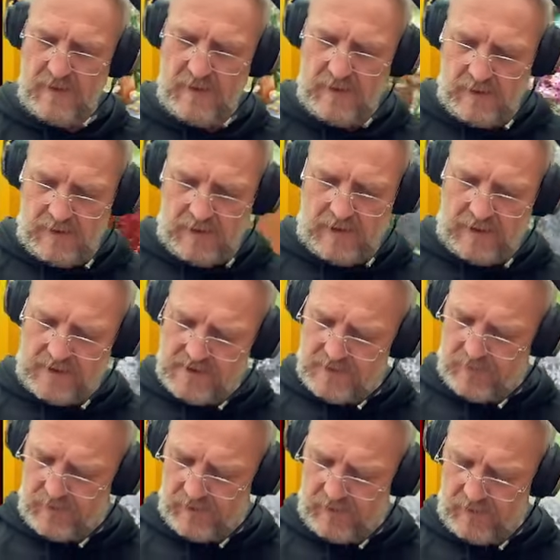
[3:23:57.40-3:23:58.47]
That's a
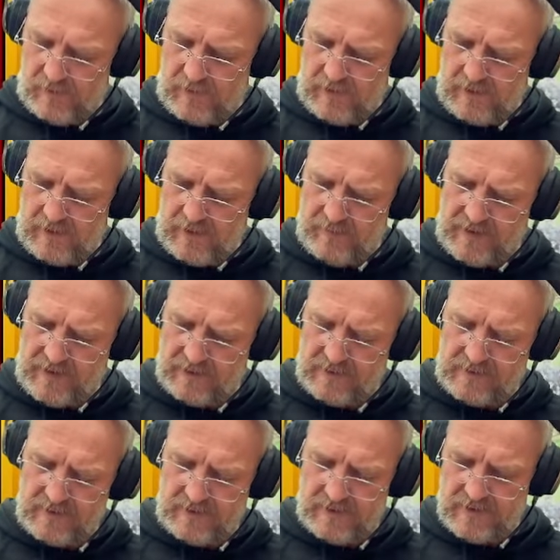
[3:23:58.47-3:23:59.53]
point. While I'm at
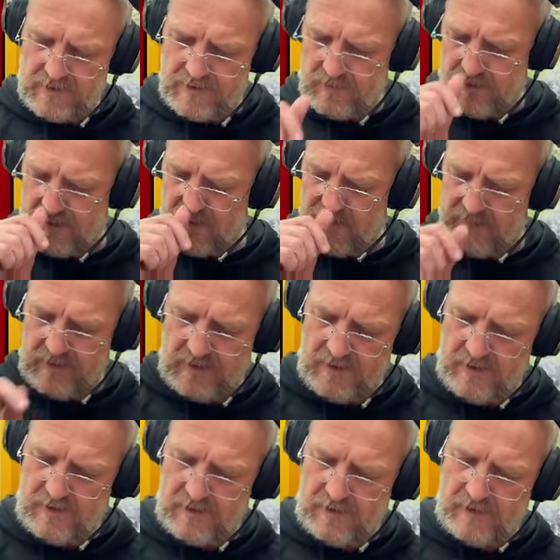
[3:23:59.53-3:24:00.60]
this, while I'm
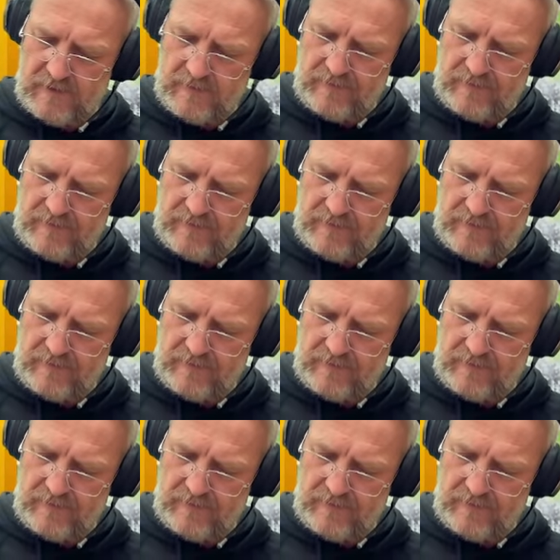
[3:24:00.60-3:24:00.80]
here,